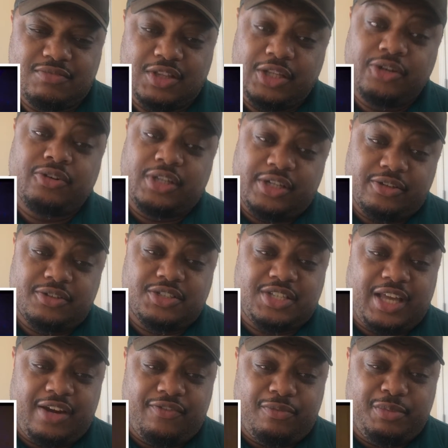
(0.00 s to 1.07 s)
Literally on the
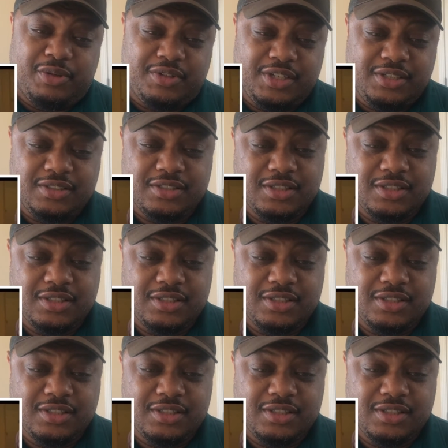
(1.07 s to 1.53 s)
side of a building.